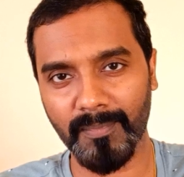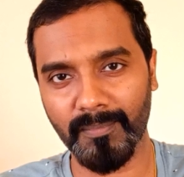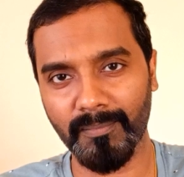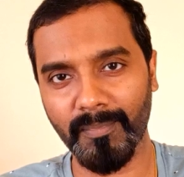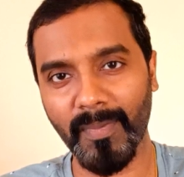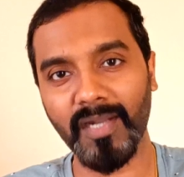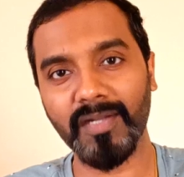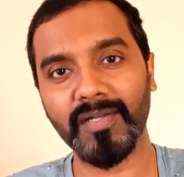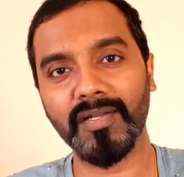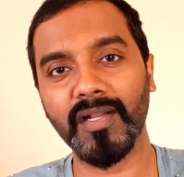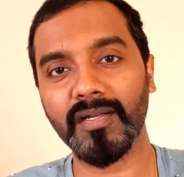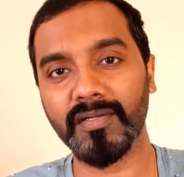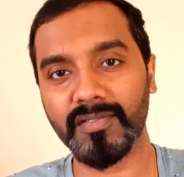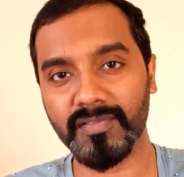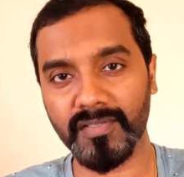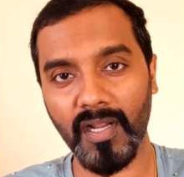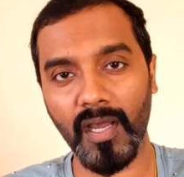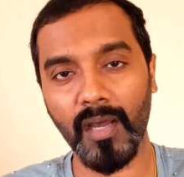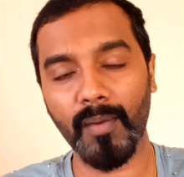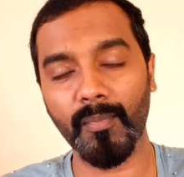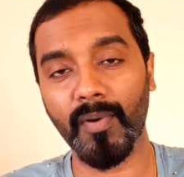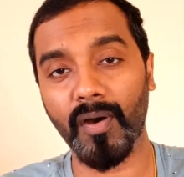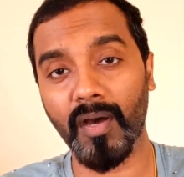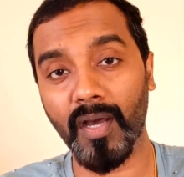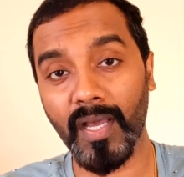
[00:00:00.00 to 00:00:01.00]
mental
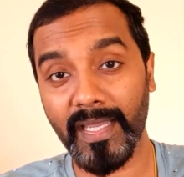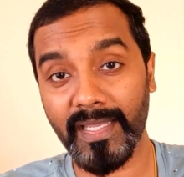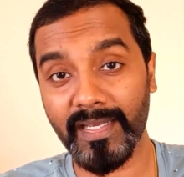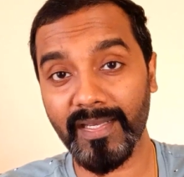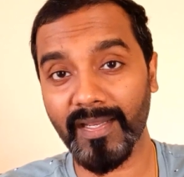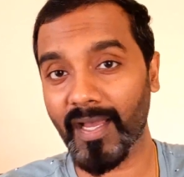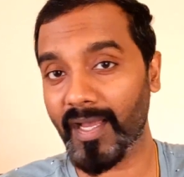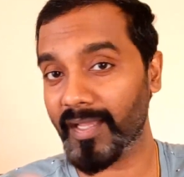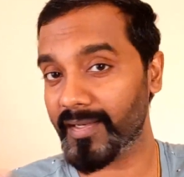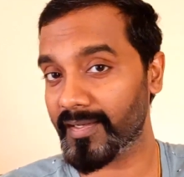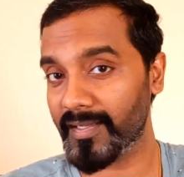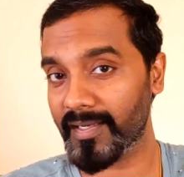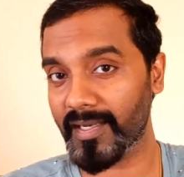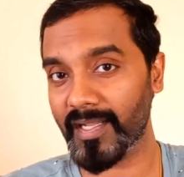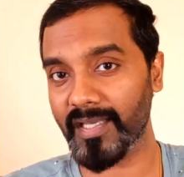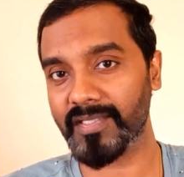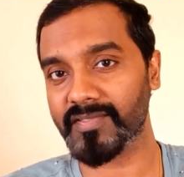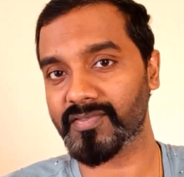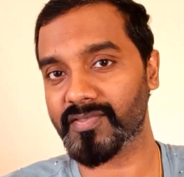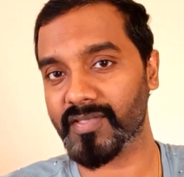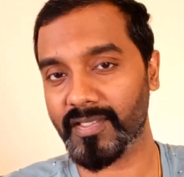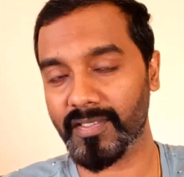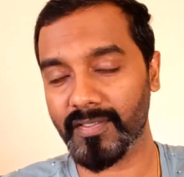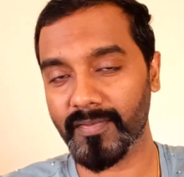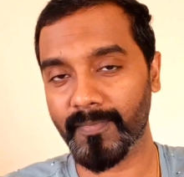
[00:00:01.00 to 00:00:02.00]
trauma in
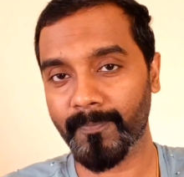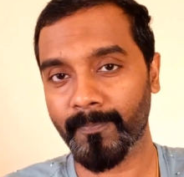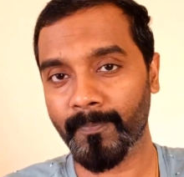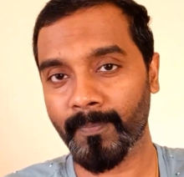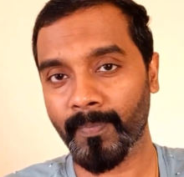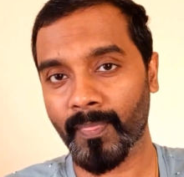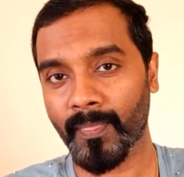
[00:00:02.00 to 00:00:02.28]
analyzing